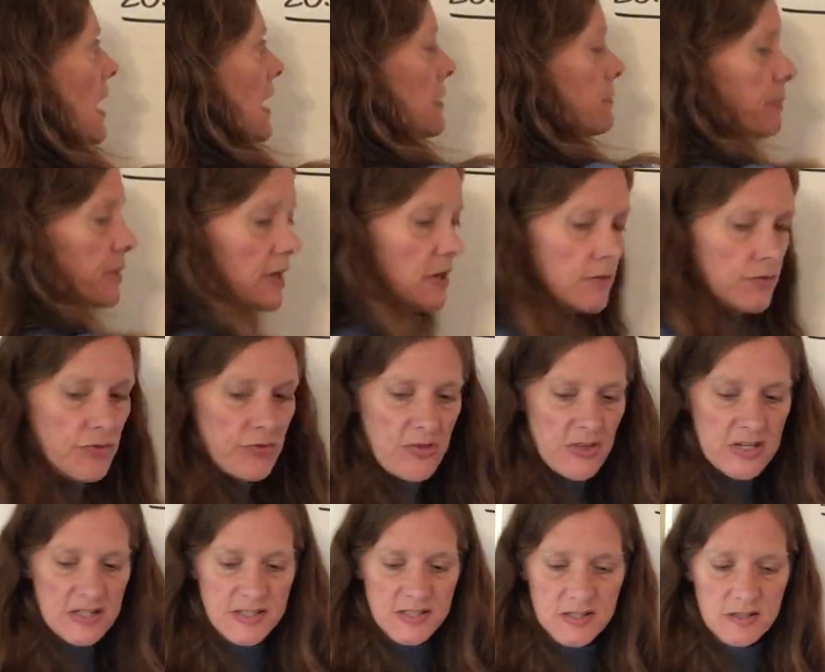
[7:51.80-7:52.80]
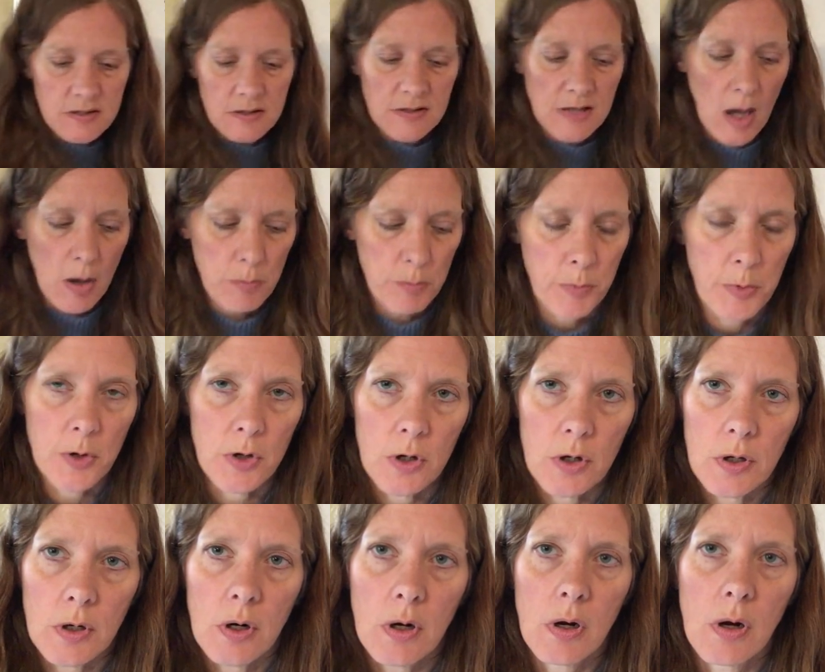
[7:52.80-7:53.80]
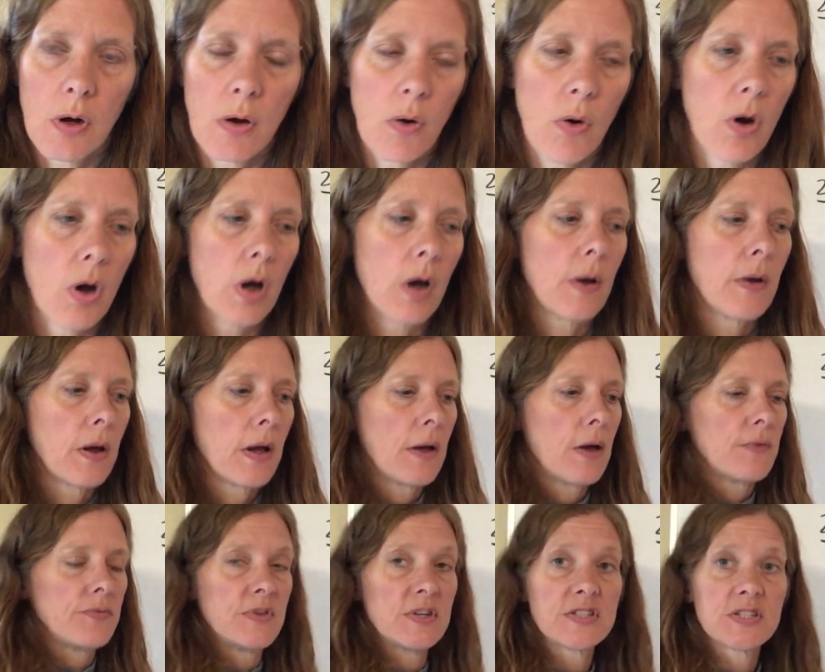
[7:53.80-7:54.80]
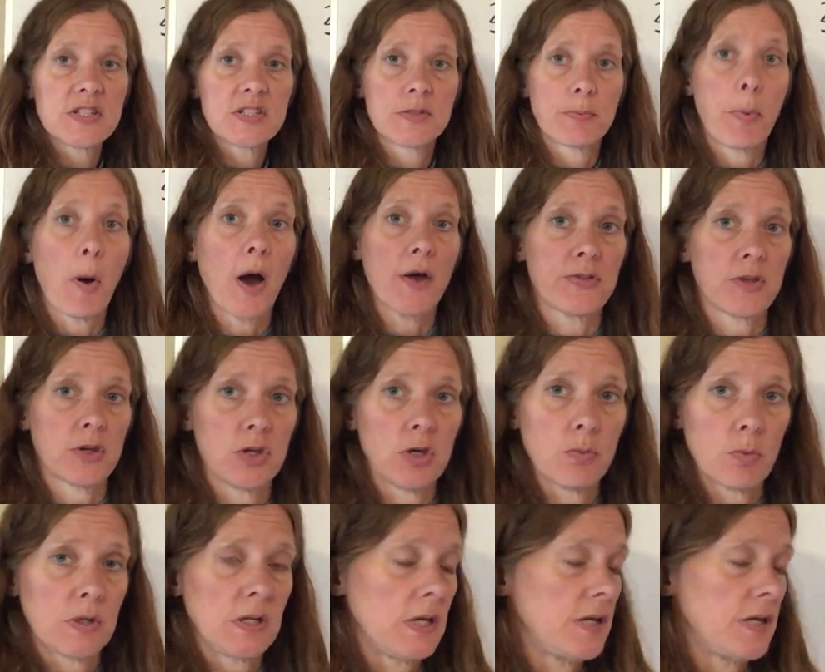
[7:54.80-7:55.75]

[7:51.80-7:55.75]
type in this number, this is the part that you would